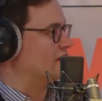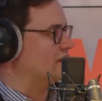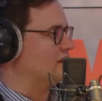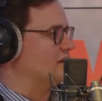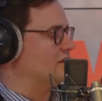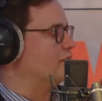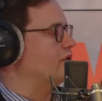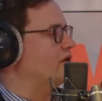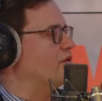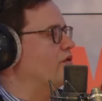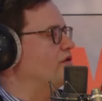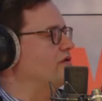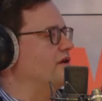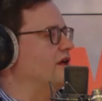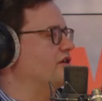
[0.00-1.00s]
to him, but it
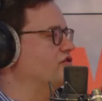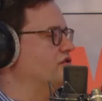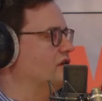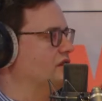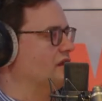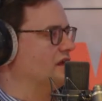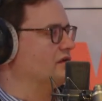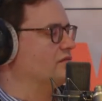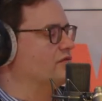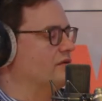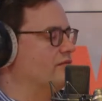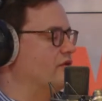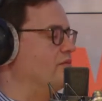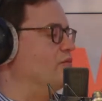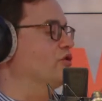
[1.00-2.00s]
wasn't actually like
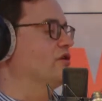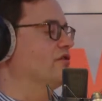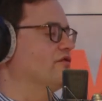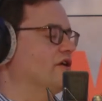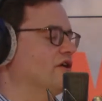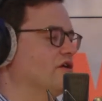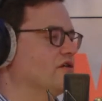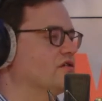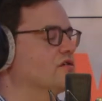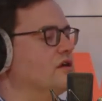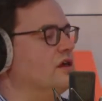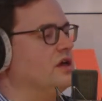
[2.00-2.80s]
something more nefarious.